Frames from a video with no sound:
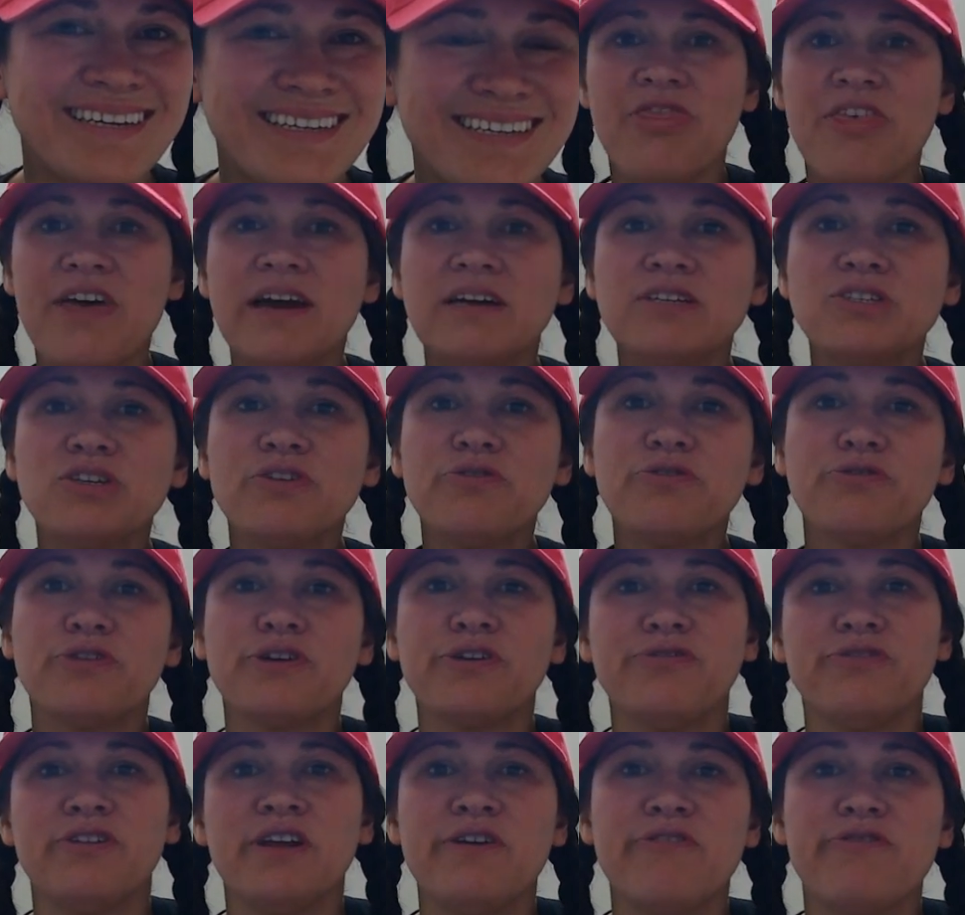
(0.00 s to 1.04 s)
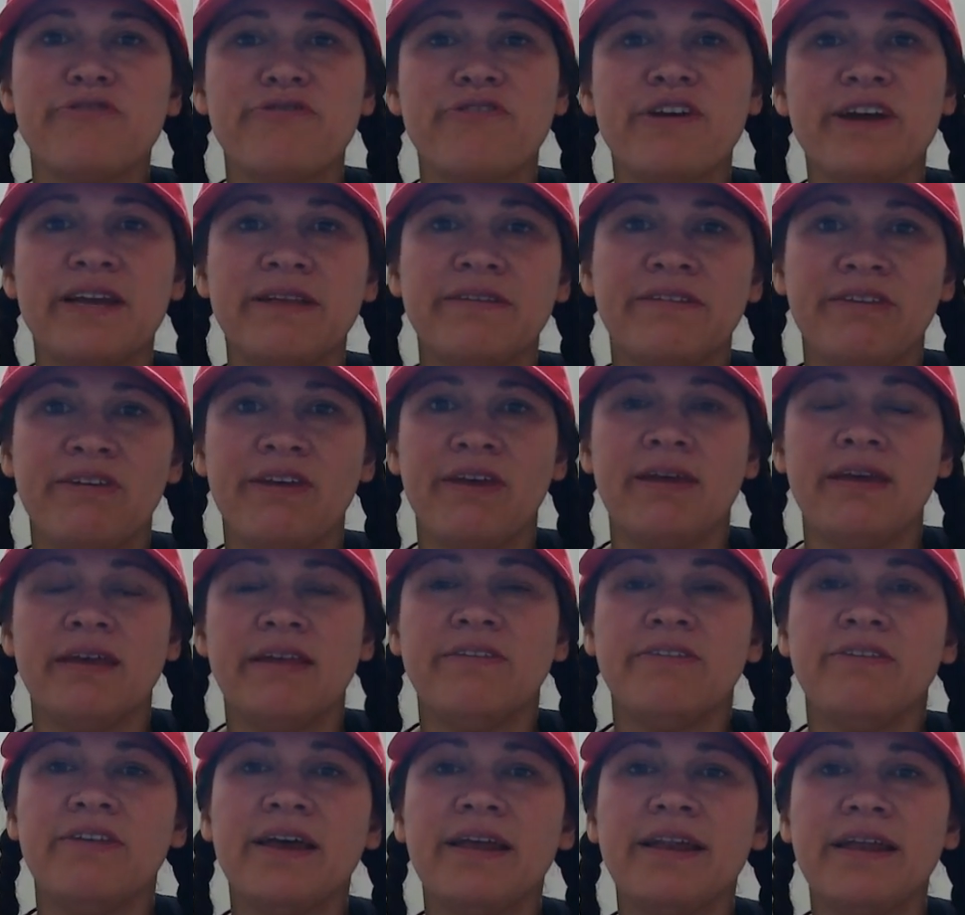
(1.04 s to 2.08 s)
There's a free fly friend
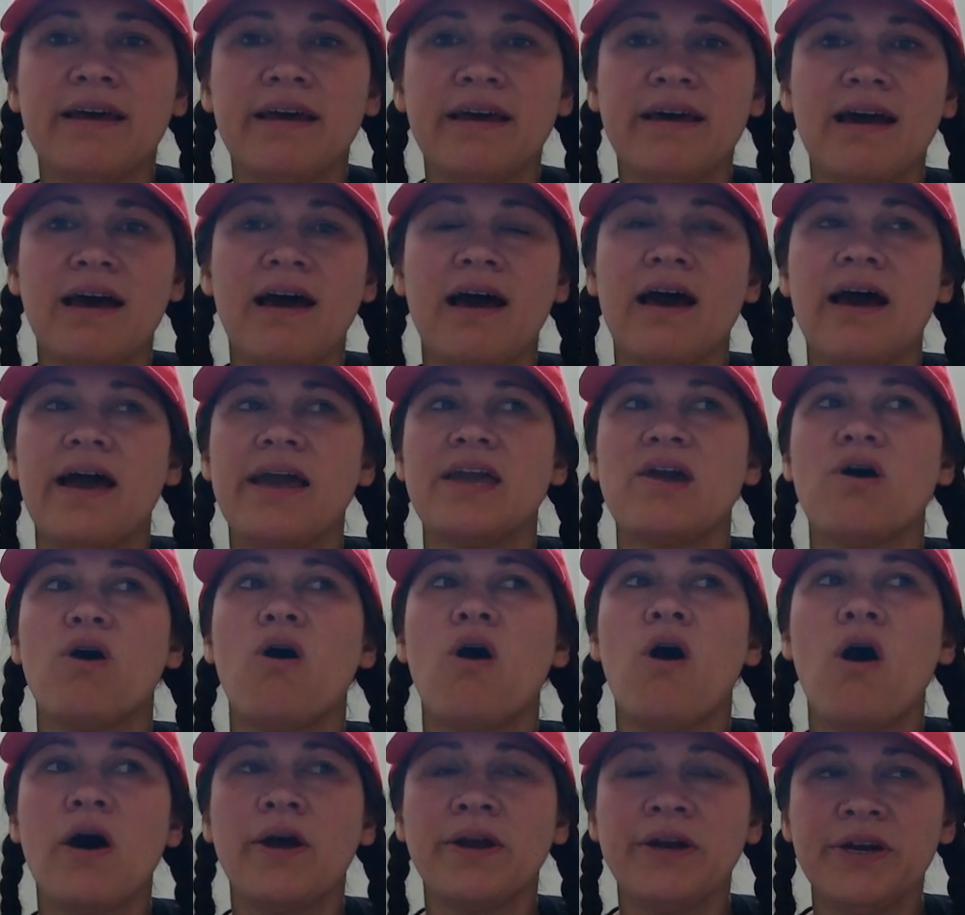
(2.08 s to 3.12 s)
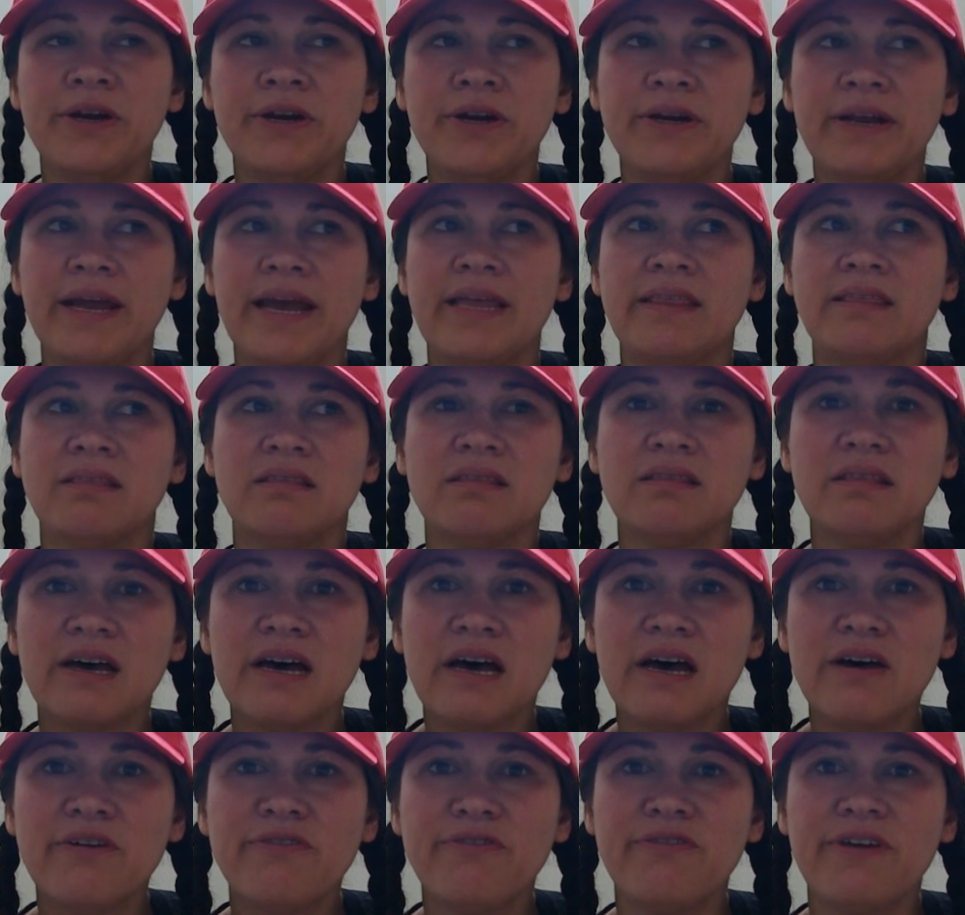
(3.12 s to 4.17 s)
that I honored and
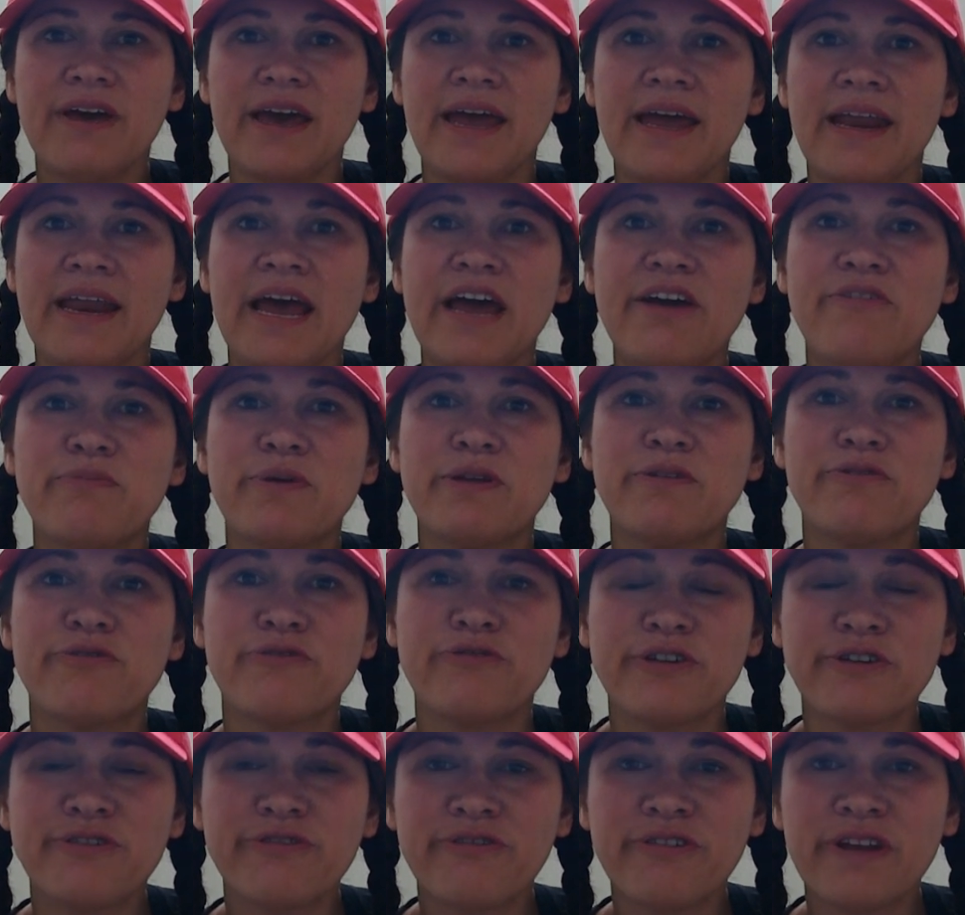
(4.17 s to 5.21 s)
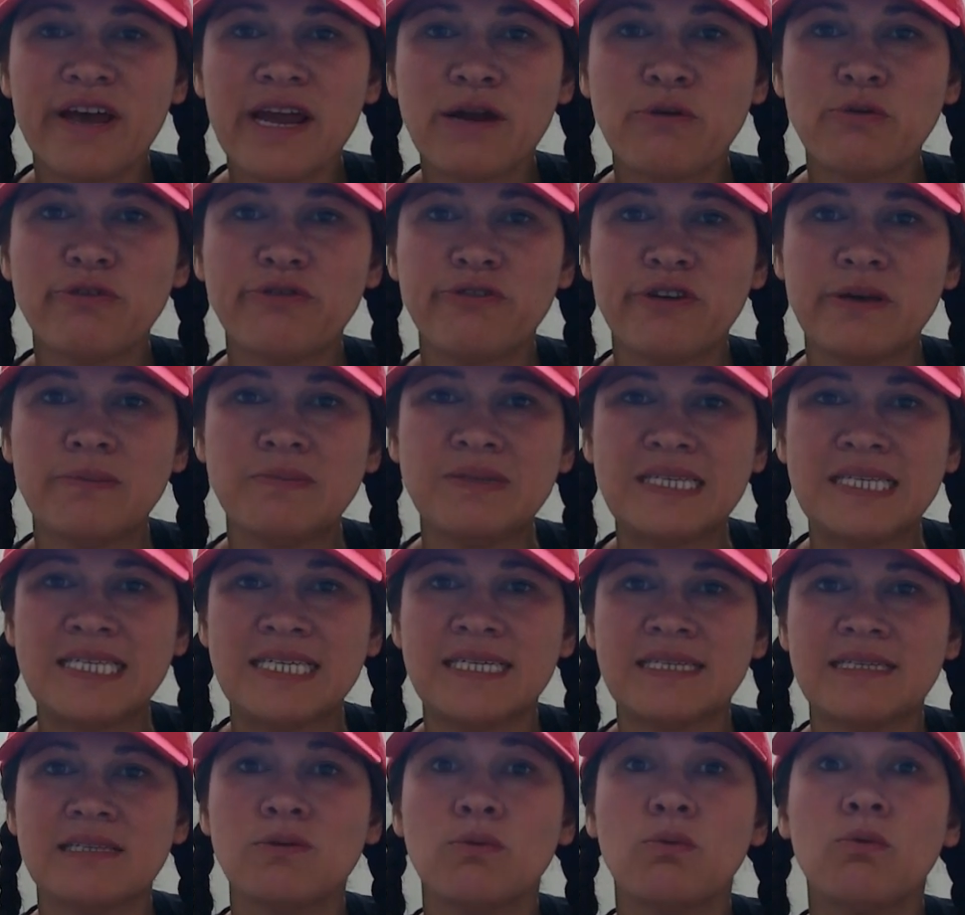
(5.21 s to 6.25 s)
love, and I've been free flying with him
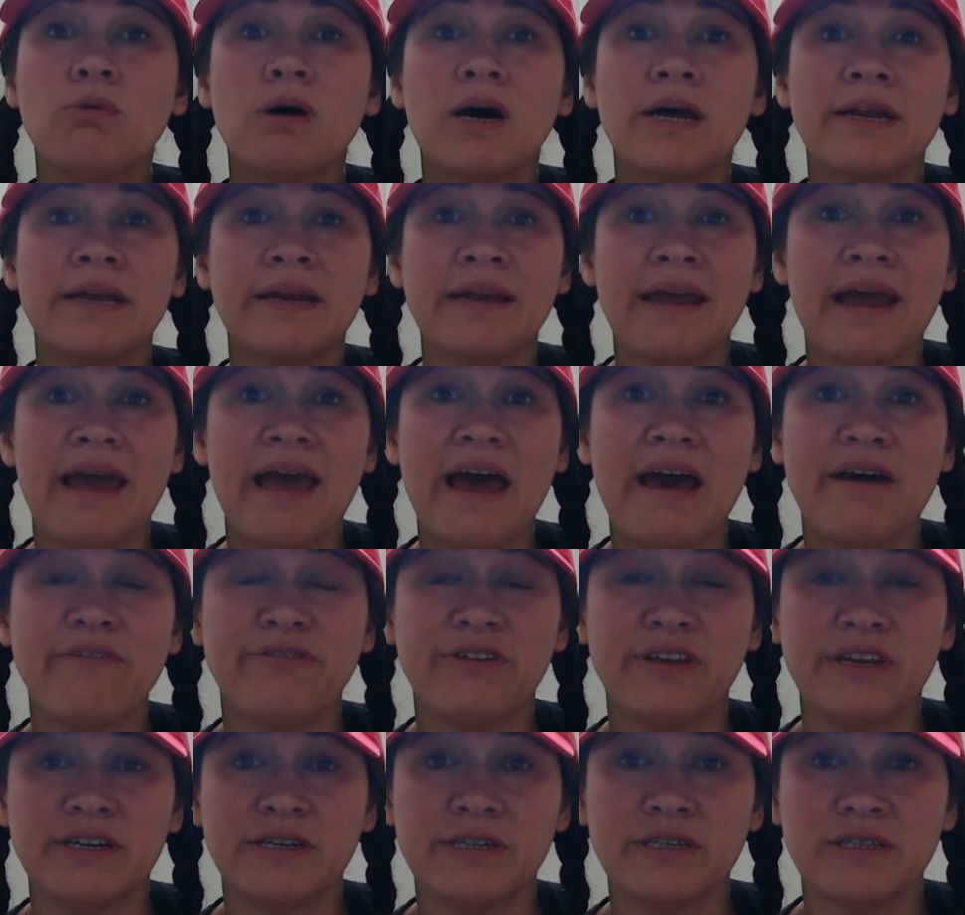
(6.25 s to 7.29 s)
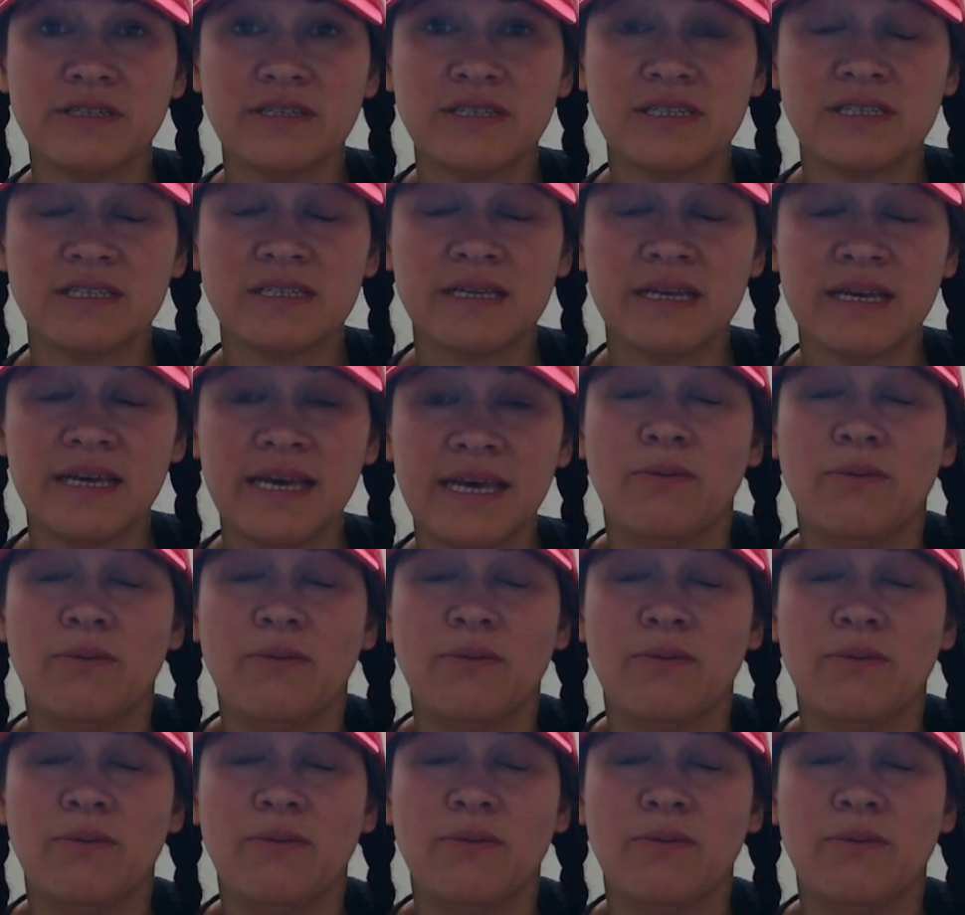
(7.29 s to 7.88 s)
since 1.5 years.